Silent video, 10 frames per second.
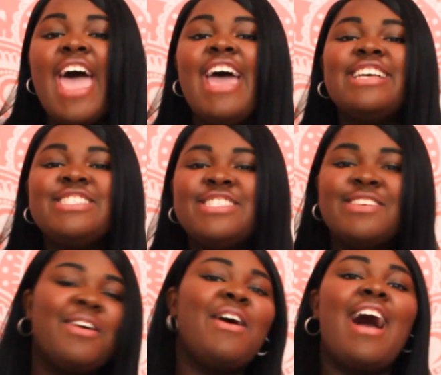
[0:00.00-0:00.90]
And
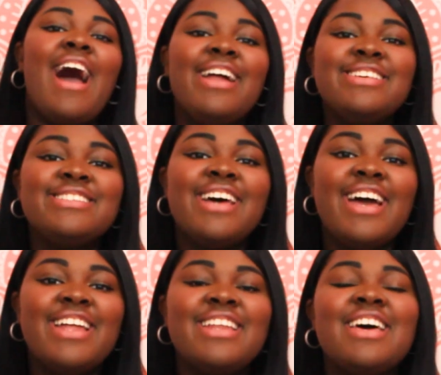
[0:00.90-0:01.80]
so I
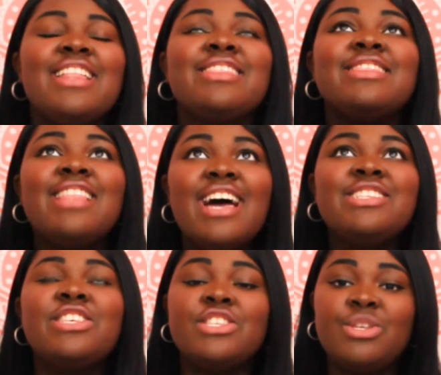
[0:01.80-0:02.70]
decided,
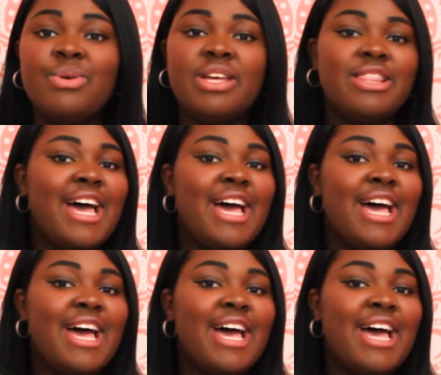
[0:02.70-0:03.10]
let's do it.